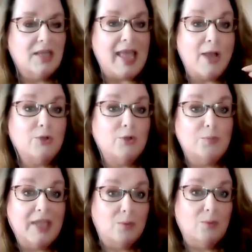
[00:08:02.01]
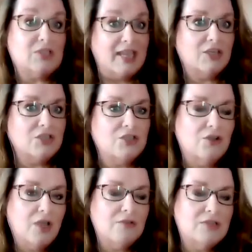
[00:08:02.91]
how you pick what texture you're
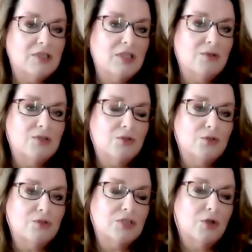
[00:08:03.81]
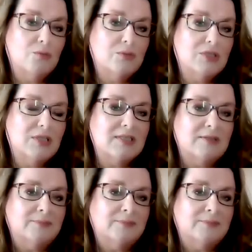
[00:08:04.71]
going to use on your sculptures?